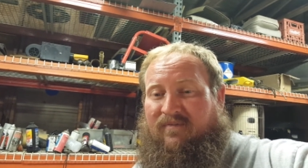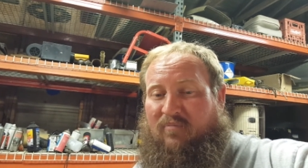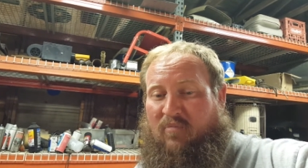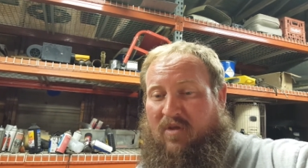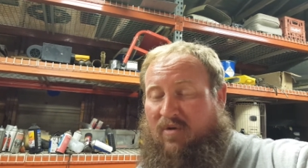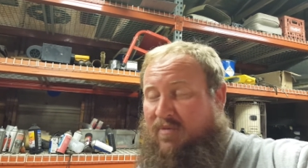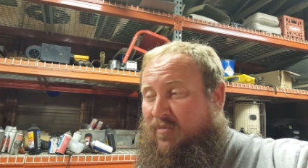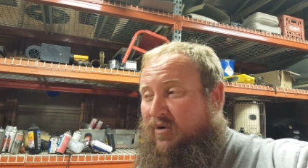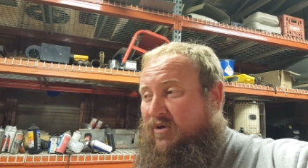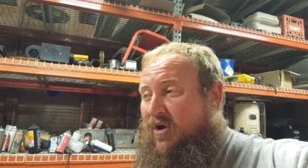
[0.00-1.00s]
me, we've
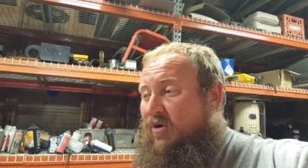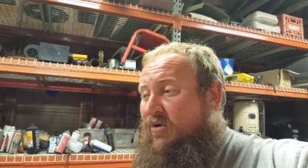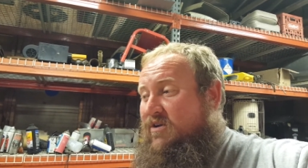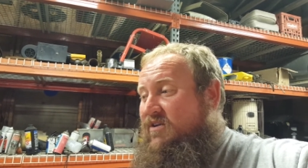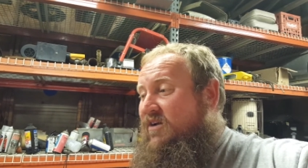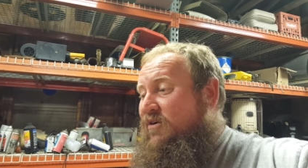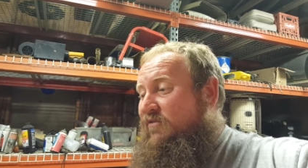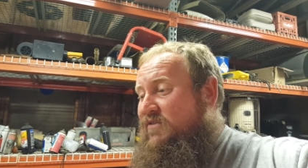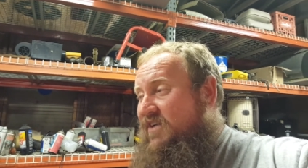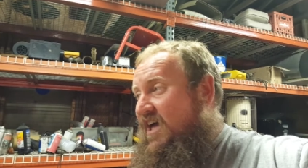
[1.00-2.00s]
been working hard and I don't know
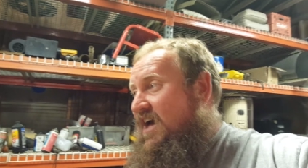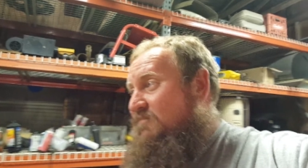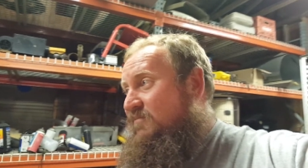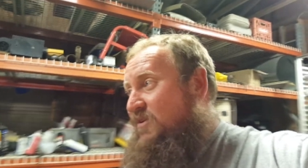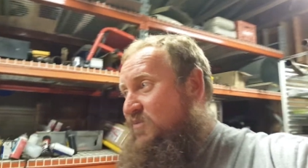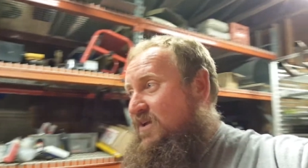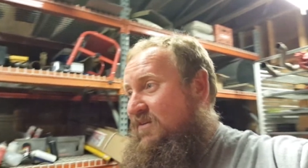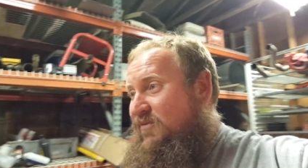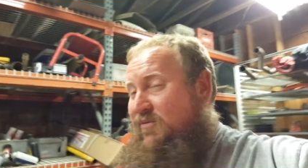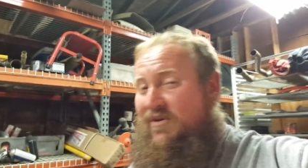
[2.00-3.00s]
if it's going to happen because we
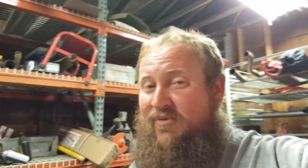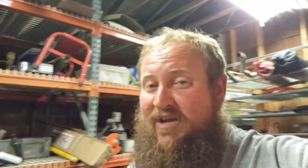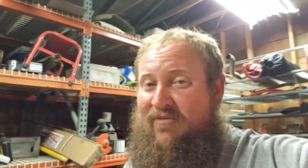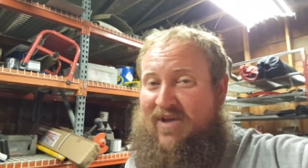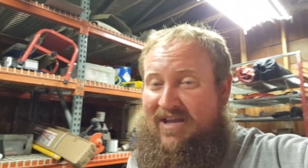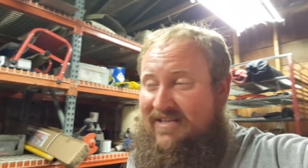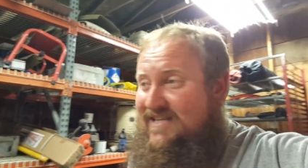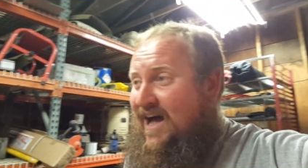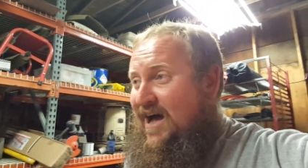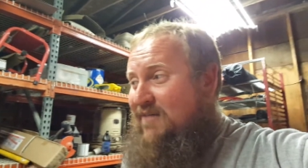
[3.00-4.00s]
ain't, we, we, we, ain't, we ain't got the
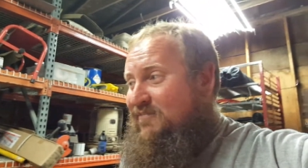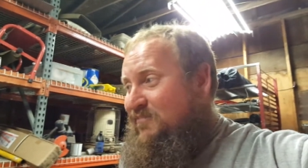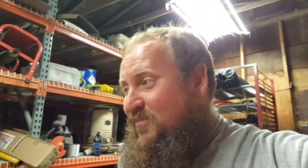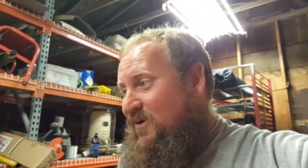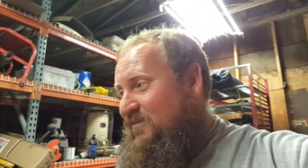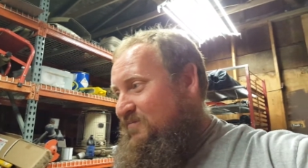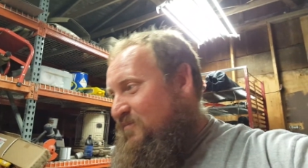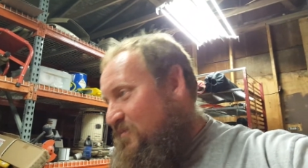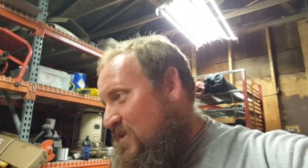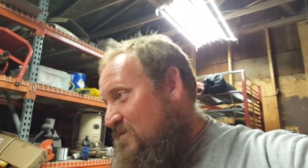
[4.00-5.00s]
time, but
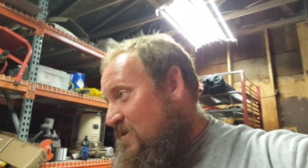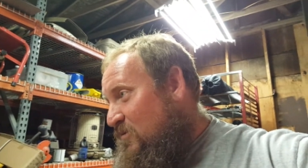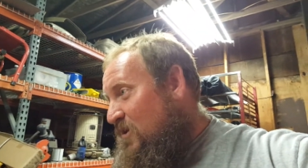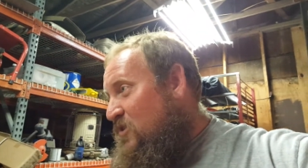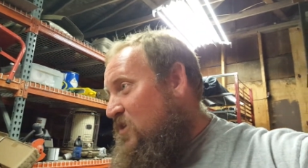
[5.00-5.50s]
it, we're going to